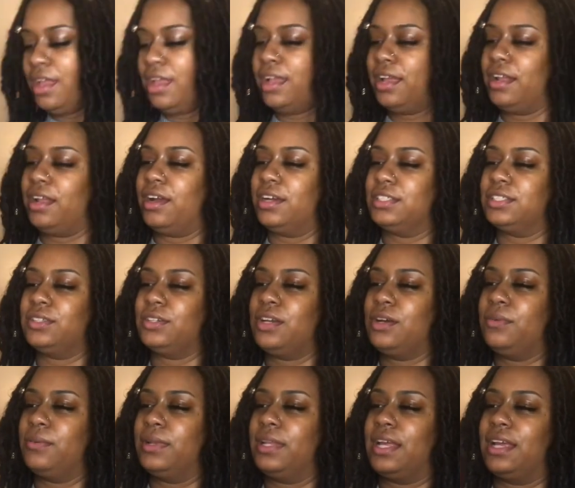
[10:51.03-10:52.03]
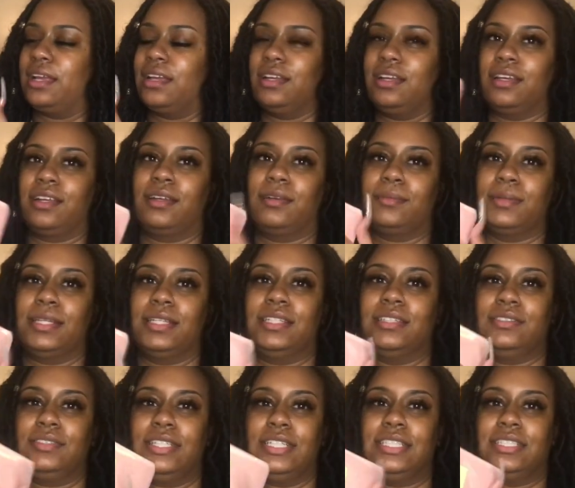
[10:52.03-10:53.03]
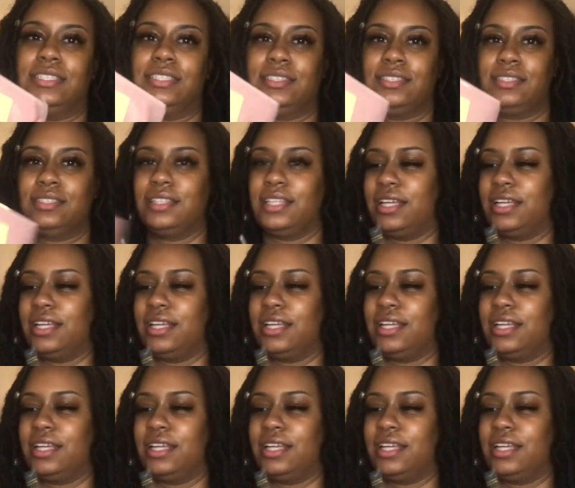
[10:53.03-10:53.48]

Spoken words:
And it also comes with like a little dust